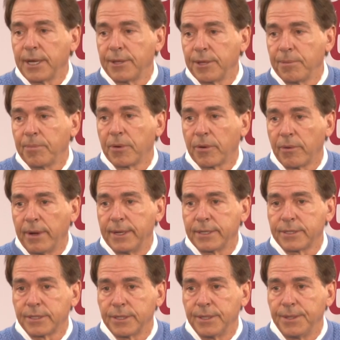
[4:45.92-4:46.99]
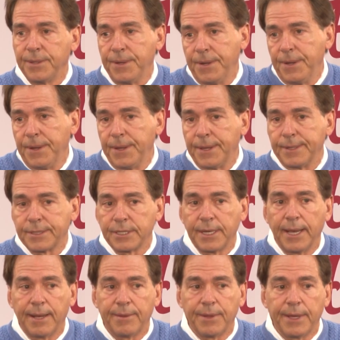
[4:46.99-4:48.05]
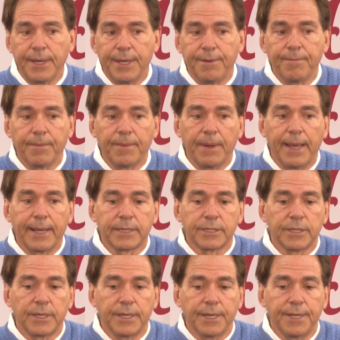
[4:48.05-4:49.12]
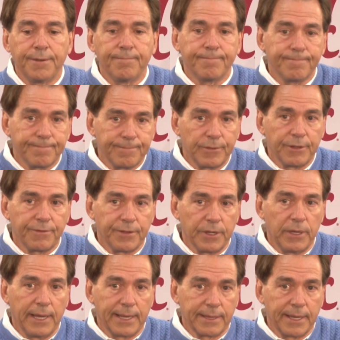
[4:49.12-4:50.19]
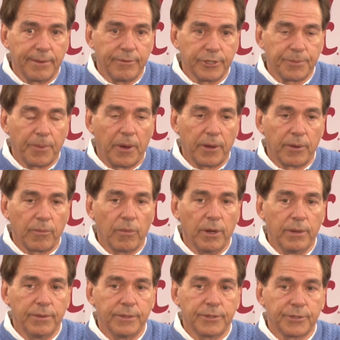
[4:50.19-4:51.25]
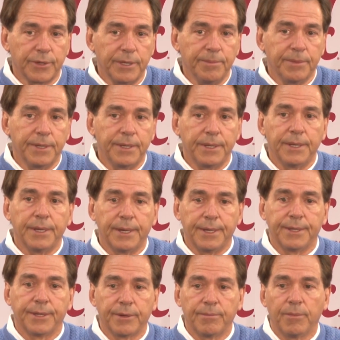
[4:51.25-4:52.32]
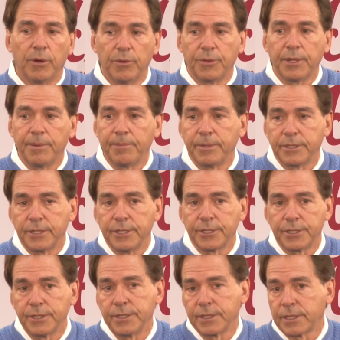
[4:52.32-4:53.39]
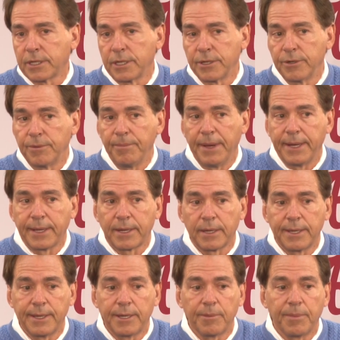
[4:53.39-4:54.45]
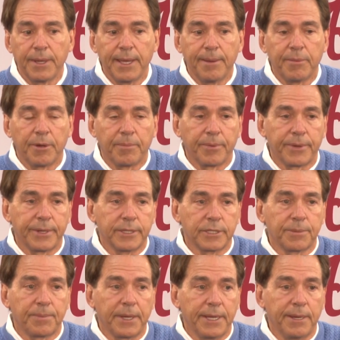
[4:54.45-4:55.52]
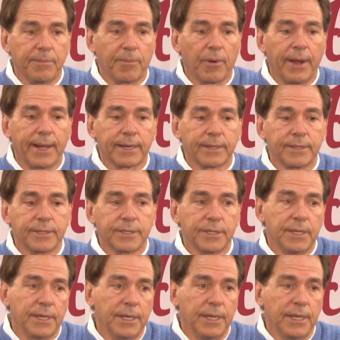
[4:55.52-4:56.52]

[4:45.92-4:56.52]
how they progress and see how they actually, we feel like they responded well to treatment. They're both in position and cleared medically to be able to participate in practice.